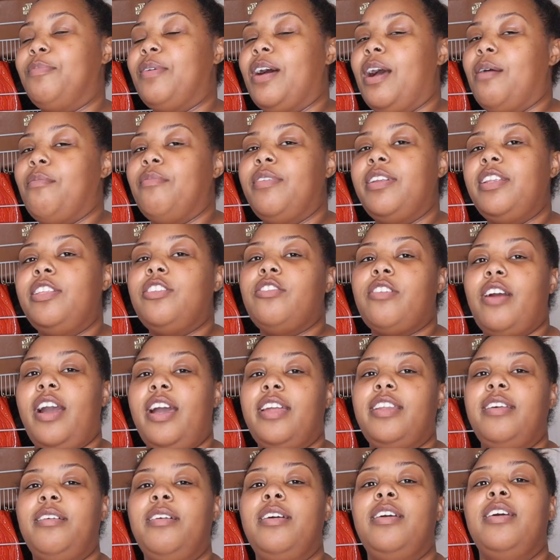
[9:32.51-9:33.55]
But I'm really
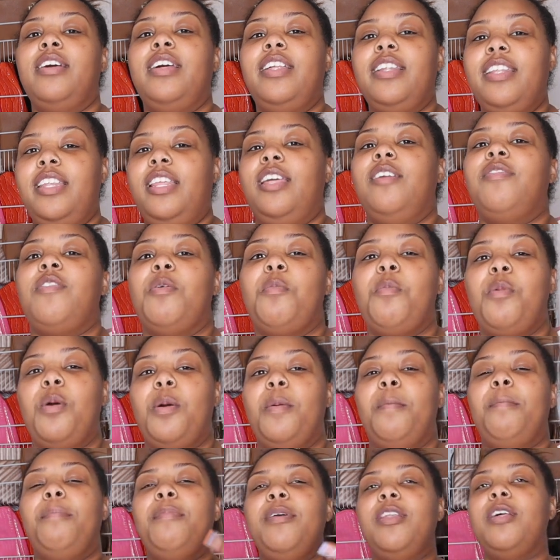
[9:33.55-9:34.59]
trying to live a
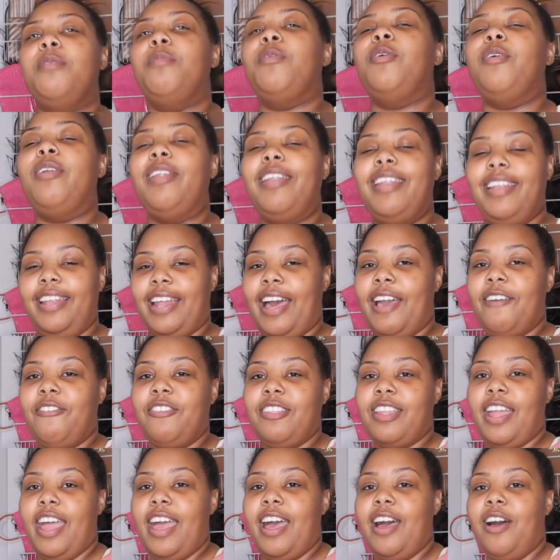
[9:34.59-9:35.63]
more minimal
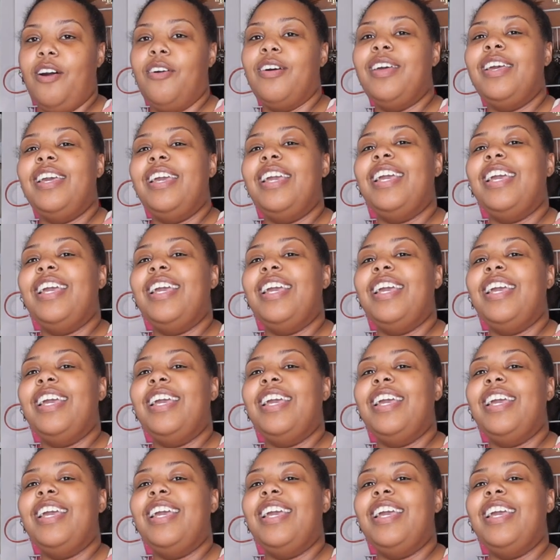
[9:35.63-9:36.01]
lifestyle,